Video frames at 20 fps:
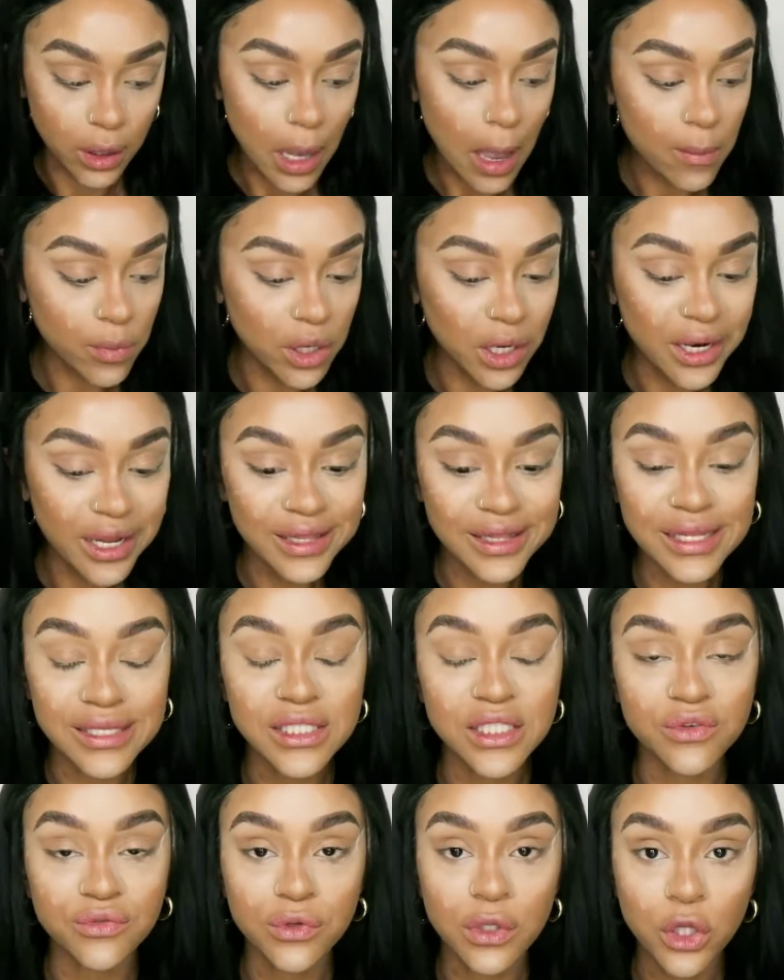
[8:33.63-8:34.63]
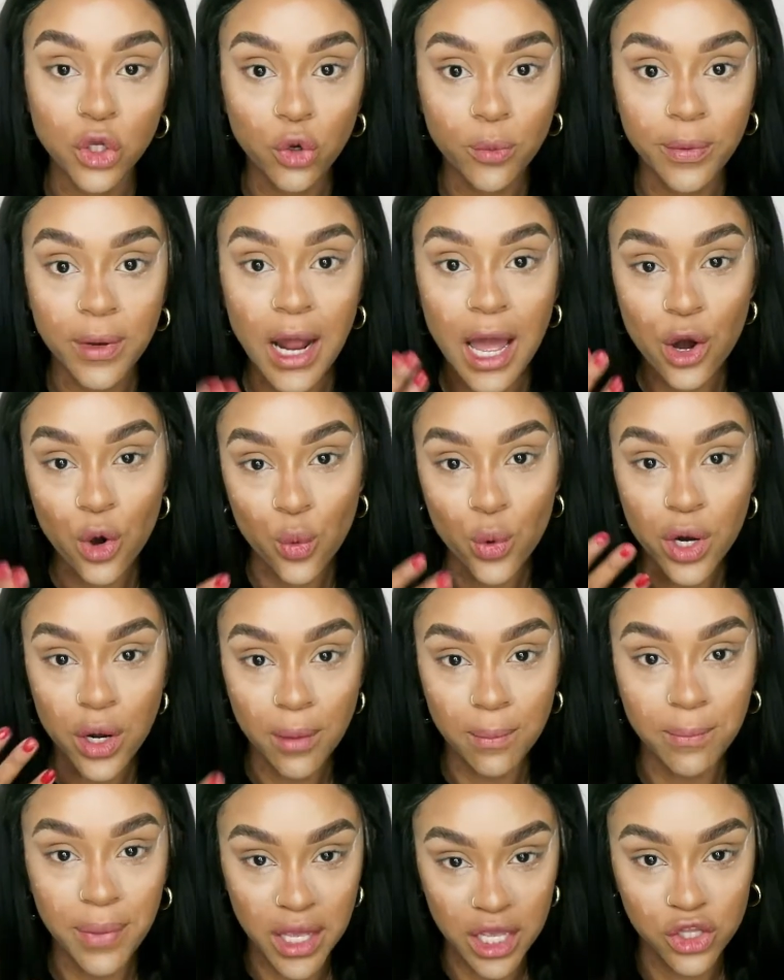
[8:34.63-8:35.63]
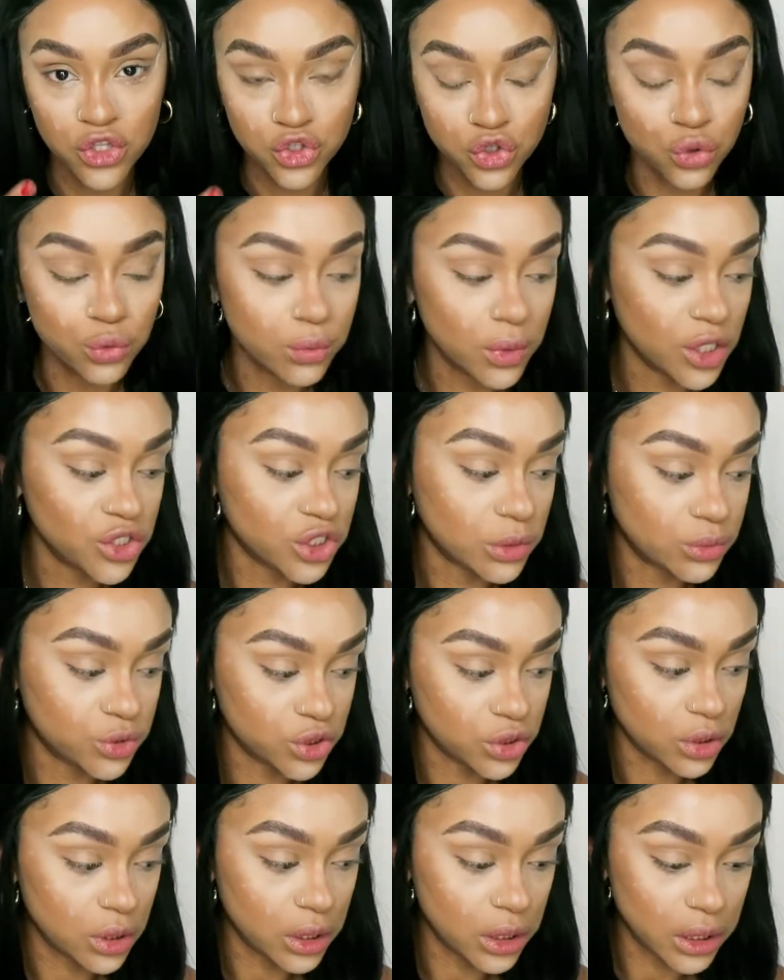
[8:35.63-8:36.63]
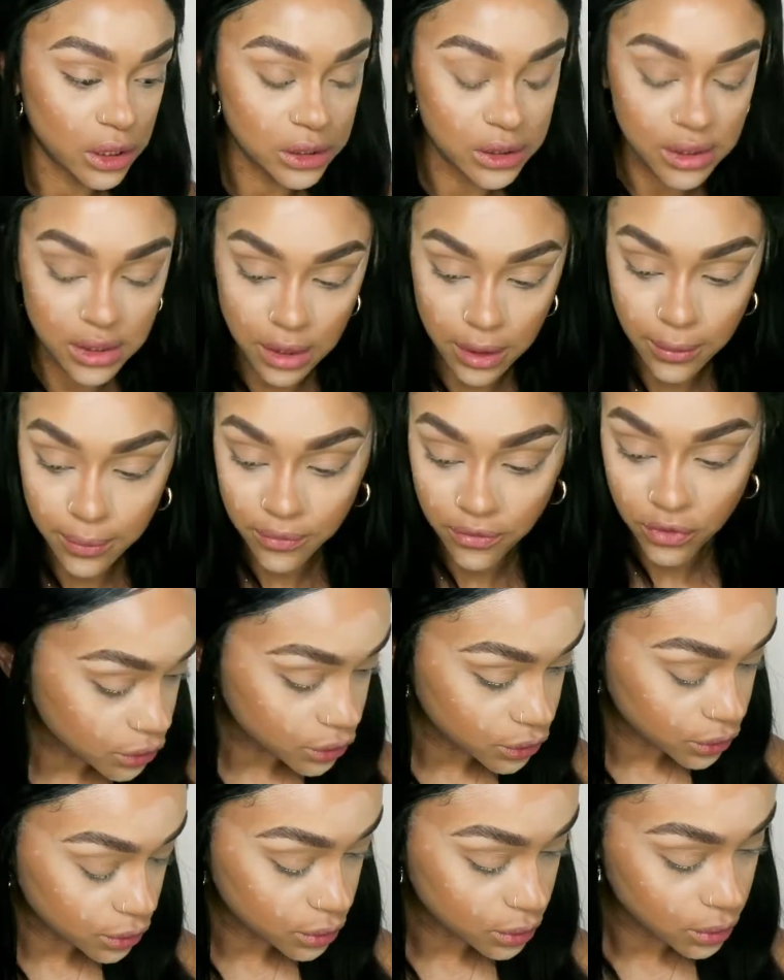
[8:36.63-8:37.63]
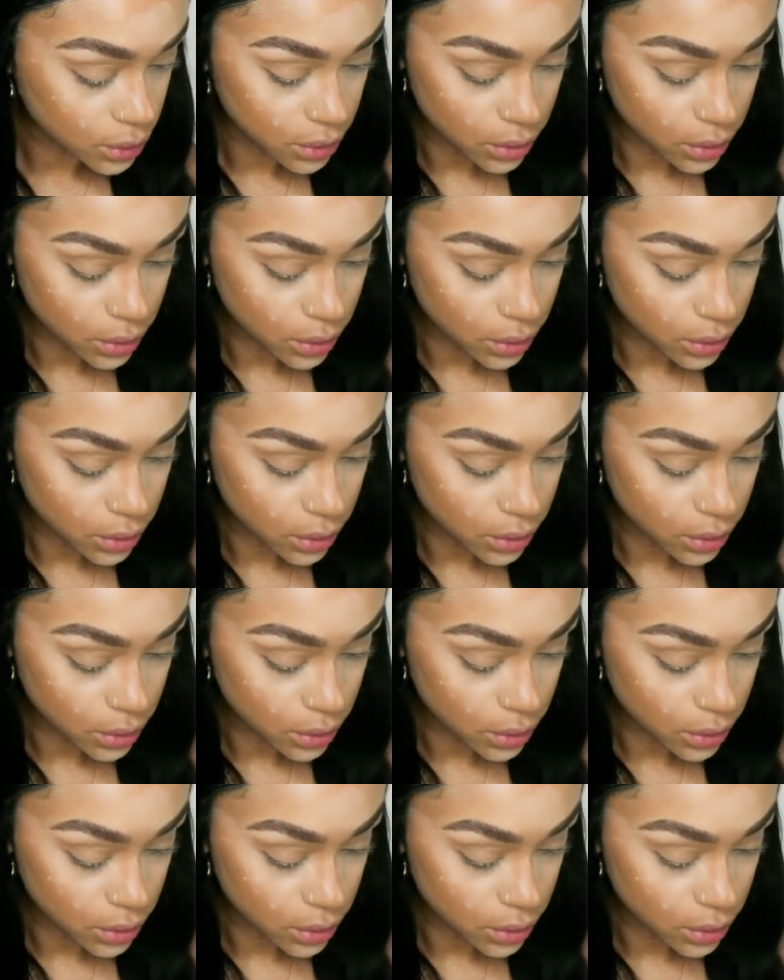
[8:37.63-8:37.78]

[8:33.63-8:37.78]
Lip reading: I'm gonna let that sit for a little bit. I don't wanna bake too much. I'm just gonna let it sit to